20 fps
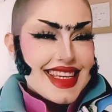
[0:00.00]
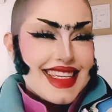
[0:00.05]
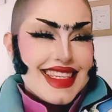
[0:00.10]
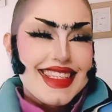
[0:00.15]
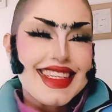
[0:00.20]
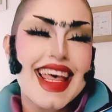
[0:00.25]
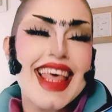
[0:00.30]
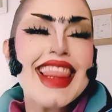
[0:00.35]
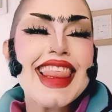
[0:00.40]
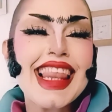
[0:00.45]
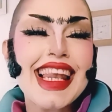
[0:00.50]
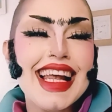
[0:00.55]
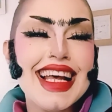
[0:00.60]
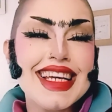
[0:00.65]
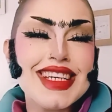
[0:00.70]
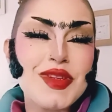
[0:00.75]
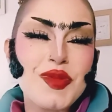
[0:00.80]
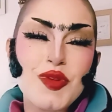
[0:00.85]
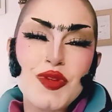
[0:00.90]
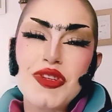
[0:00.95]

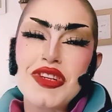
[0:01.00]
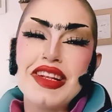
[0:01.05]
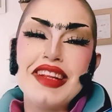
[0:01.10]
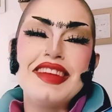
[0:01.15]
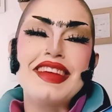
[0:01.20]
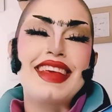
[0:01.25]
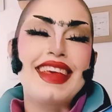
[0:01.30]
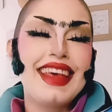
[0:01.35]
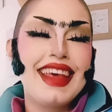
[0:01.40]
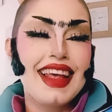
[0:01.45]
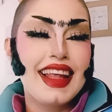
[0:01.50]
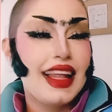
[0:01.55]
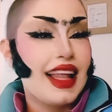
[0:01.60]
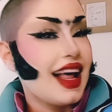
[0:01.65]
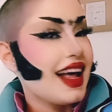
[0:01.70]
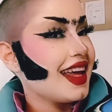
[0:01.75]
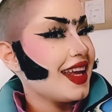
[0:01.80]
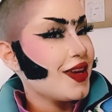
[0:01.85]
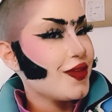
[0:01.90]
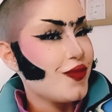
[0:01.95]
Sethlas was looking
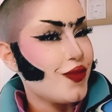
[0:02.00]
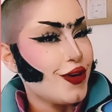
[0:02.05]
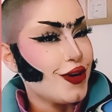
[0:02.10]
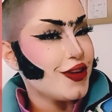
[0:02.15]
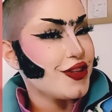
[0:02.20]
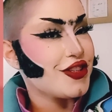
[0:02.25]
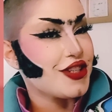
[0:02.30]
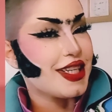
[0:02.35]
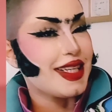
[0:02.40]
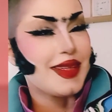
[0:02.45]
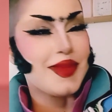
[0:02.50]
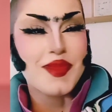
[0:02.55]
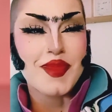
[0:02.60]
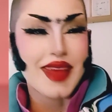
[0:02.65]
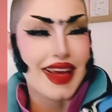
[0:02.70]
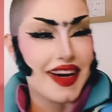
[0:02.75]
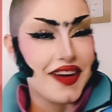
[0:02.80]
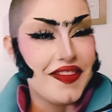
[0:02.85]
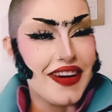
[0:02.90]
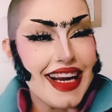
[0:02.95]
like Virgin
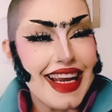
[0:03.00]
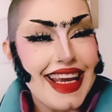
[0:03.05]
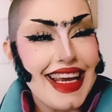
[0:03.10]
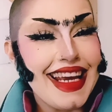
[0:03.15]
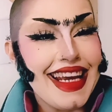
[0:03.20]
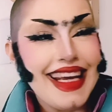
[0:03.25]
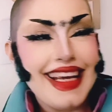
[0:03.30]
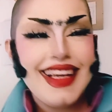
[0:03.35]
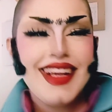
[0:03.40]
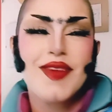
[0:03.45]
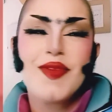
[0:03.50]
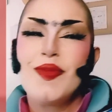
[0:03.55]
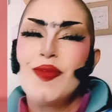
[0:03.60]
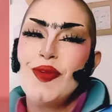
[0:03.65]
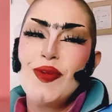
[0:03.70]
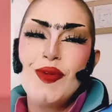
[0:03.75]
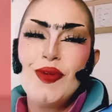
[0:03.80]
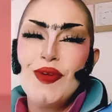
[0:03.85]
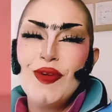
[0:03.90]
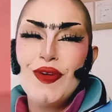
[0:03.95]
Mary. Woo!
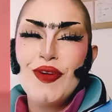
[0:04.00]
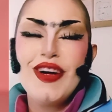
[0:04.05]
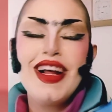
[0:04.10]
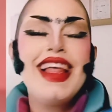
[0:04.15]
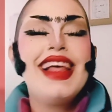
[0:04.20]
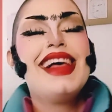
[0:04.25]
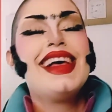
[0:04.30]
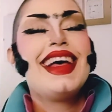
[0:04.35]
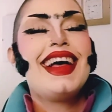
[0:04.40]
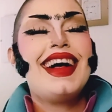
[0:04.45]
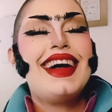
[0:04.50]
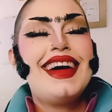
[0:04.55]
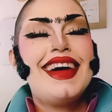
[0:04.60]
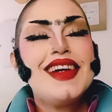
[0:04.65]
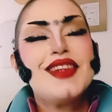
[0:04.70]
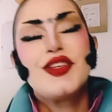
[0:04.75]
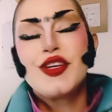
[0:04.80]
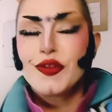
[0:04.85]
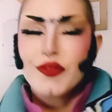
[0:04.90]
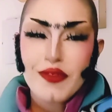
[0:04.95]

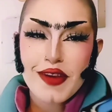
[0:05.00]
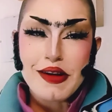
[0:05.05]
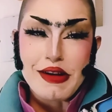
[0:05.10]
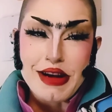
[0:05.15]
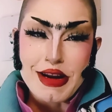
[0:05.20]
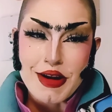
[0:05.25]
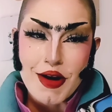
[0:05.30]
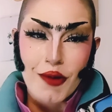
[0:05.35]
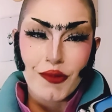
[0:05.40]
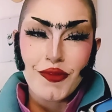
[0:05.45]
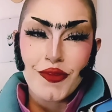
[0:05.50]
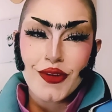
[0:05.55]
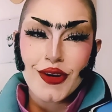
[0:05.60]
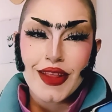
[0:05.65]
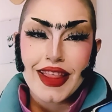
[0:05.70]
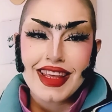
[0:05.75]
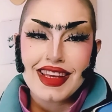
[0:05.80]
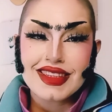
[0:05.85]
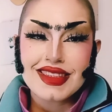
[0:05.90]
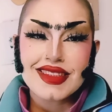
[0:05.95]
She's very known for
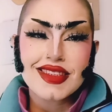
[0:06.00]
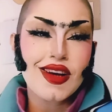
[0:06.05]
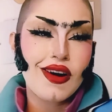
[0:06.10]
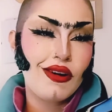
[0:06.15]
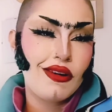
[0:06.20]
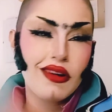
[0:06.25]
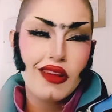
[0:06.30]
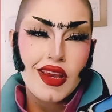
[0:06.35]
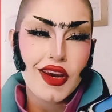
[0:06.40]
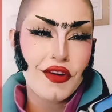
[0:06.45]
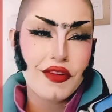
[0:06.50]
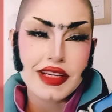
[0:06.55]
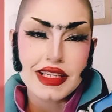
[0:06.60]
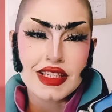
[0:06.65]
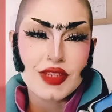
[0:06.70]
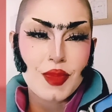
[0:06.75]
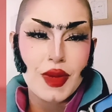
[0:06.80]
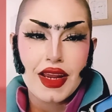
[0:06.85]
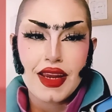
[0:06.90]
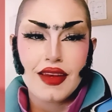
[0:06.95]
this. So here in
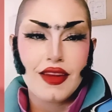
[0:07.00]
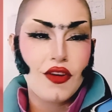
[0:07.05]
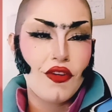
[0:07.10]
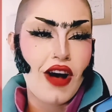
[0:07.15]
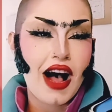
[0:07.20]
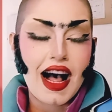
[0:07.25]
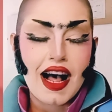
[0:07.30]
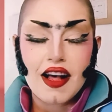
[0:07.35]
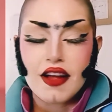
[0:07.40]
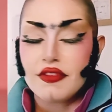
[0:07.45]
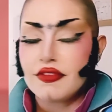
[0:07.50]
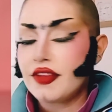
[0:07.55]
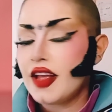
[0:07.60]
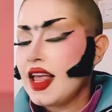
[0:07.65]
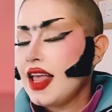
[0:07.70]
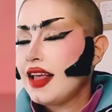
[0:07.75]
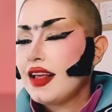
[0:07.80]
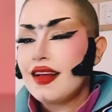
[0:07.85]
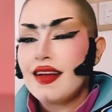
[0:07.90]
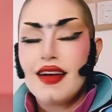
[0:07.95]
Spain, you have
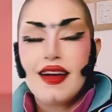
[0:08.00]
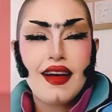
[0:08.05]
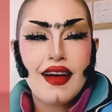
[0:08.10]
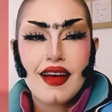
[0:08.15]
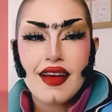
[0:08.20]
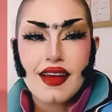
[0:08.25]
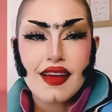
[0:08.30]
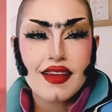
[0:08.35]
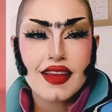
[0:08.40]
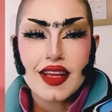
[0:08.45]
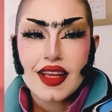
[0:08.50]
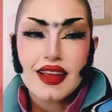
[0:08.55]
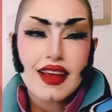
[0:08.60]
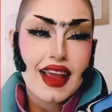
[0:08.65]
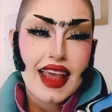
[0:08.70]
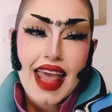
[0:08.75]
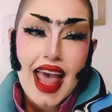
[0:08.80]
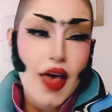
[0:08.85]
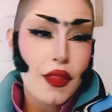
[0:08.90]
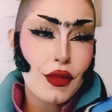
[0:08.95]

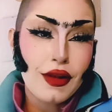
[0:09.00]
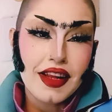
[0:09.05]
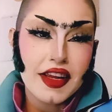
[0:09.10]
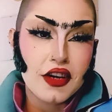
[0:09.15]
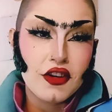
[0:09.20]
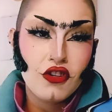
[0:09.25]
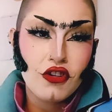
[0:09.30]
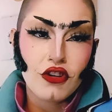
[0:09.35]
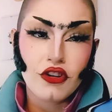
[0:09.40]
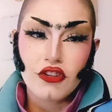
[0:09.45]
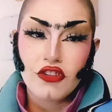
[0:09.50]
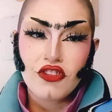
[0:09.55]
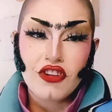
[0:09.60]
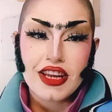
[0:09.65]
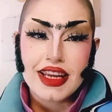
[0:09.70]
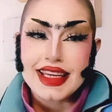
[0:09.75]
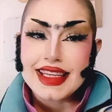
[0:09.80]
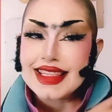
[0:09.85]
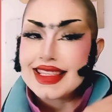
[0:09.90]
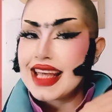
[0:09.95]
Catholic
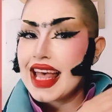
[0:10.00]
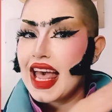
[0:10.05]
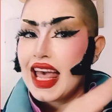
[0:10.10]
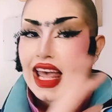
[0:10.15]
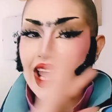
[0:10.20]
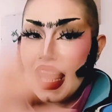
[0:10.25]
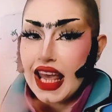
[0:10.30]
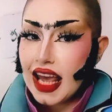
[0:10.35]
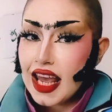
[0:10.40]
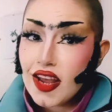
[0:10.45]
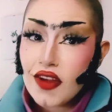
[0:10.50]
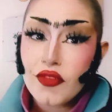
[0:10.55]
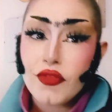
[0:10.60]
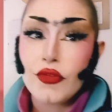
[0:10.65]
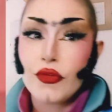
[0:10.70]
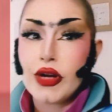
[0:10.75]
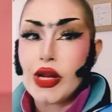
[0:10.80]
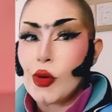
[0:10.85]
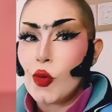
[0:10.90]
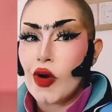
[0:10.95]
churches
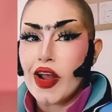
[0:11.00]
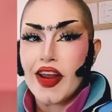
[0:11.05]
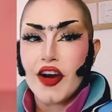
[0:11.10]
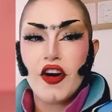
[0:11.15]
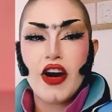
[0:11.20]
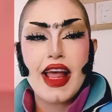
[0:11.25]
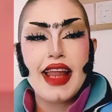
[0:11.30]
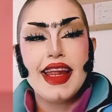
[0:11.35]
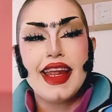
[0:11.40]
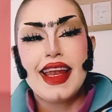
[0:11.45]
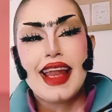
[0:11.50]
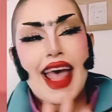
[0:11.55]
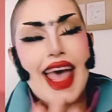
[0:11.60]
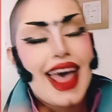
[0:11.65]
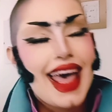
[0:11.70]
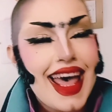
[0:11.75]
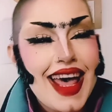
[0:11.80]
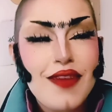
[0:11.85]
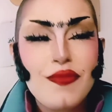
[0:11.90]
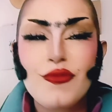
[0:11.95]
everywhere, and in
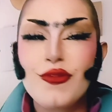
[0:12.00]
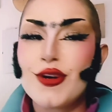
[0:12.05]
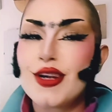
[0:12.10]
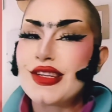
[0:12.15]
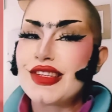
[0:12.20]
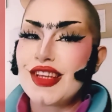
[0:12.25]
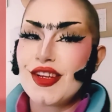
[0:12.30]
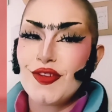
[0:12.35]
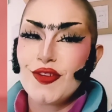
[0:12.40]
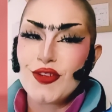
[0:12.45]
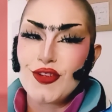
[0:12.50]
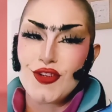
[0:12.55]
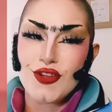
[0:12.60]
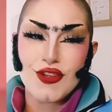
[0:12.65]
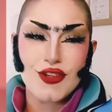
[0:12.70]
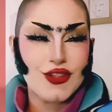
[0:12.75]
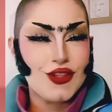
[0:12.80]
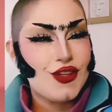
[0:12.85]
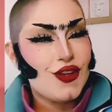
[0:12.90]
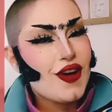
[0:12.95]
every single
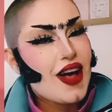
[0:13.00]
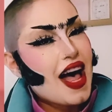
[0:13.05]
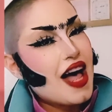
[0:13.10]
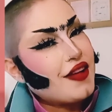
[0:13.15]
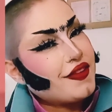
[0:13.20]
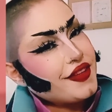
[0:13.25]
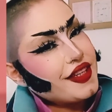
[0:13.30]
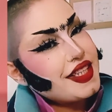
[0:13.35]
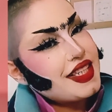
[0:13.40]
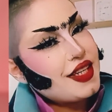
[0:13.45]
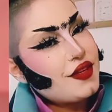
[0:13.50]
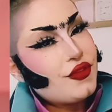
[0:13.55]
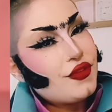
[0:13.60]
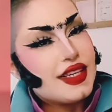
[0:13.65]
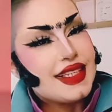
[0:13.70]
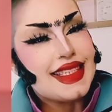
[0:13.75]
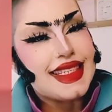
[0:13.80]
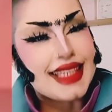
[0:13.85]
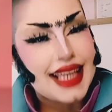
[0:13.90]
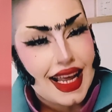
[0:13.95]
church you have a
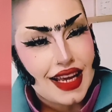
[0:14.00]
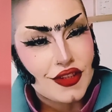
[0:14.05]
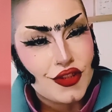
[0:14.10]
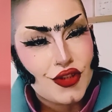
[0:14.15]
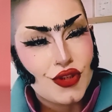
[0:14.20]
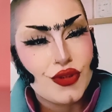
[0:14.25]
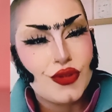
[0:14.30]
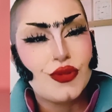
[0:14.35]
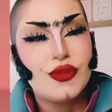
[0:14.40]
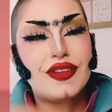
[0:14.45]
different statue